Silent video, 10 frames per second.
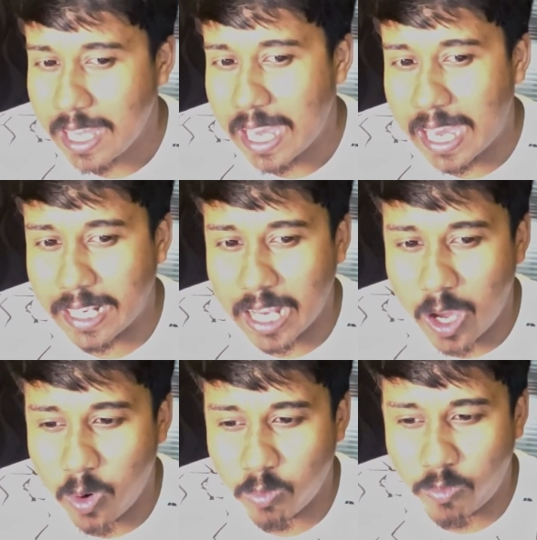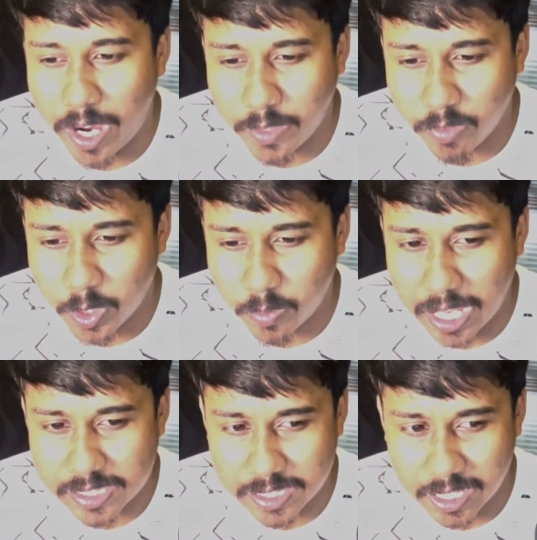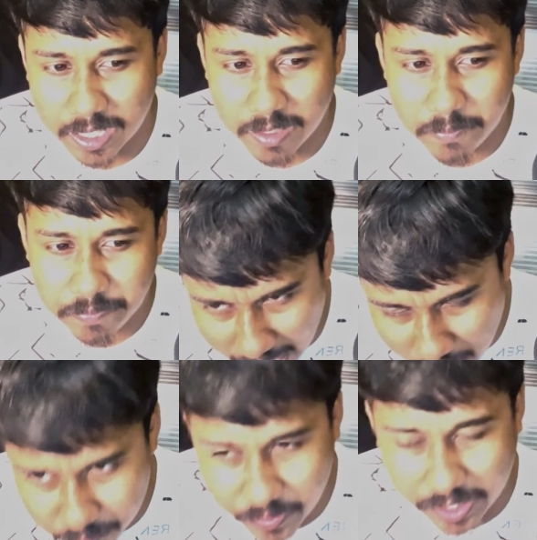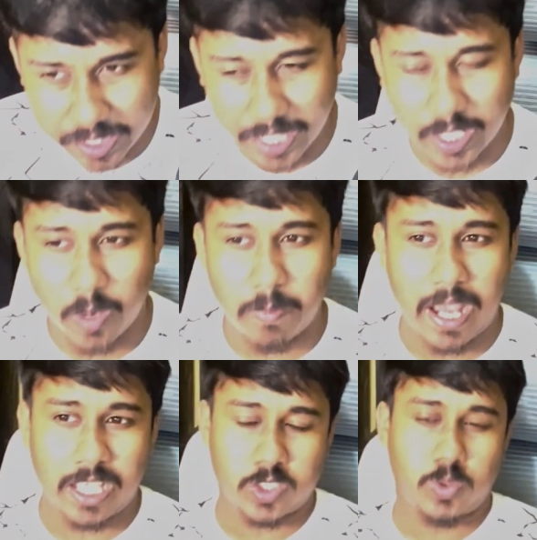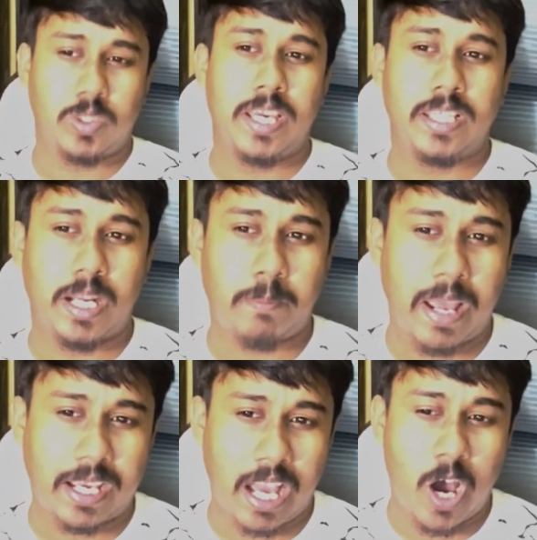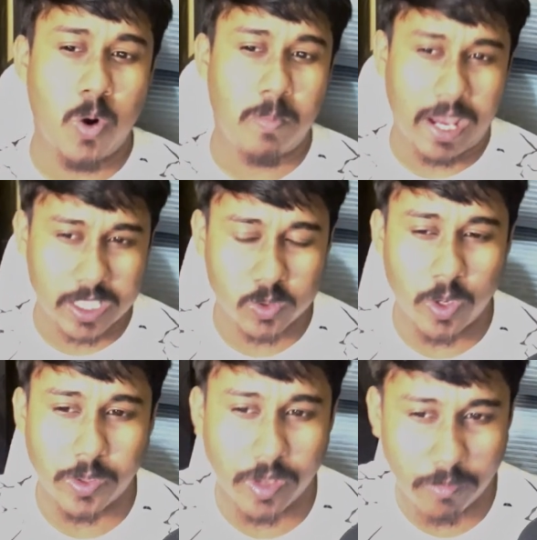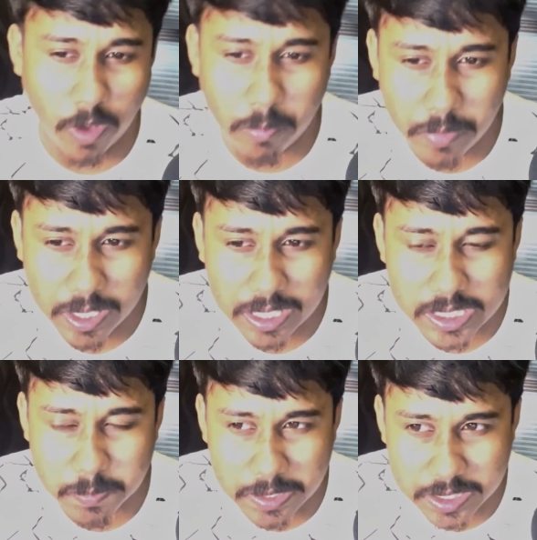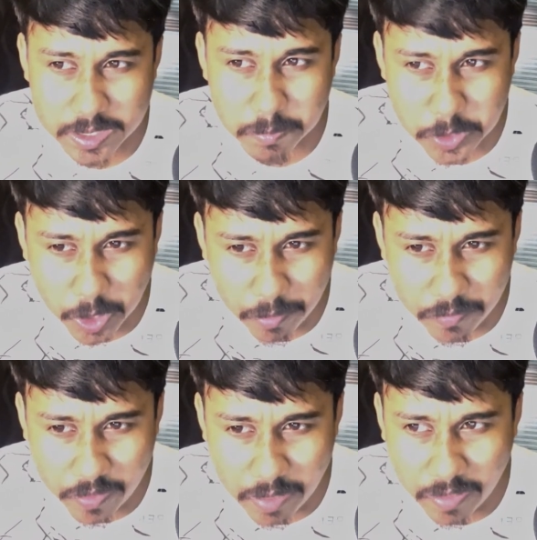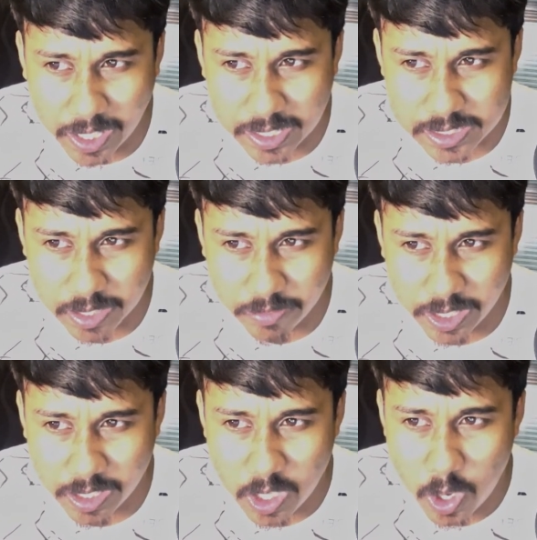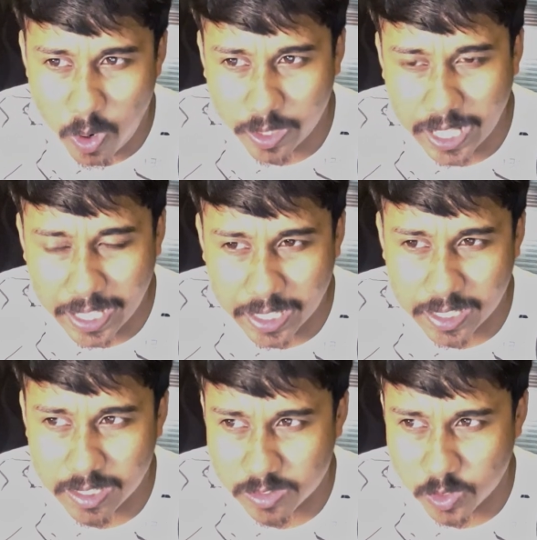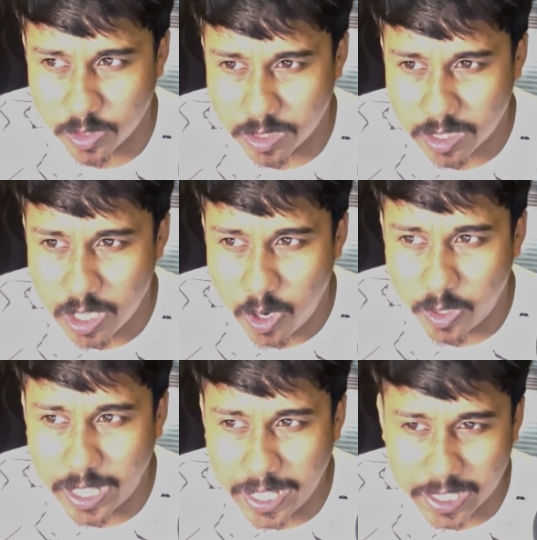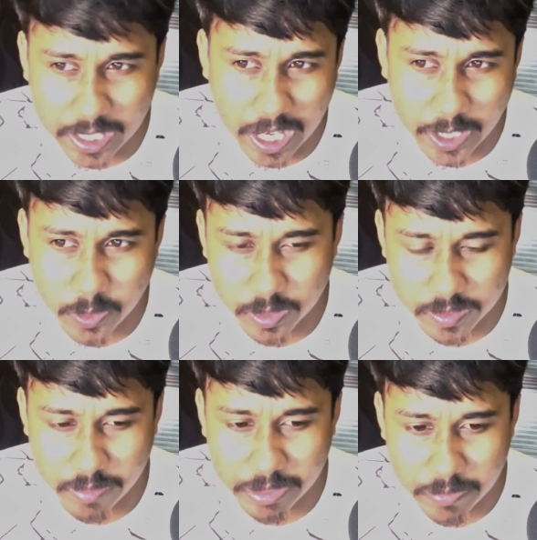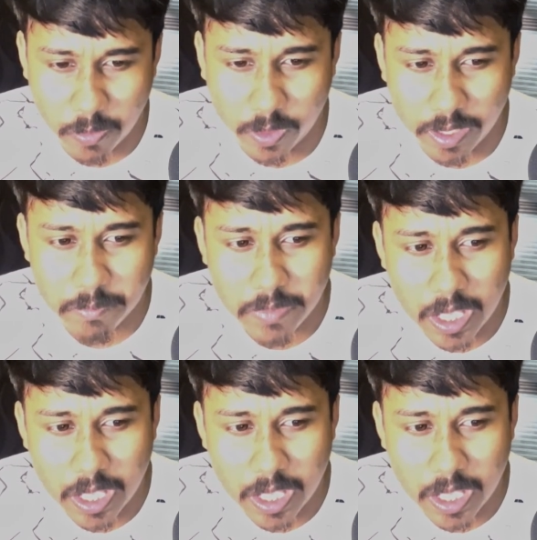And now white will do castle. After that, now black has to think that how black is going to develop his pieces. Bishop f5, knight d7, or directly knight to d7. Okay.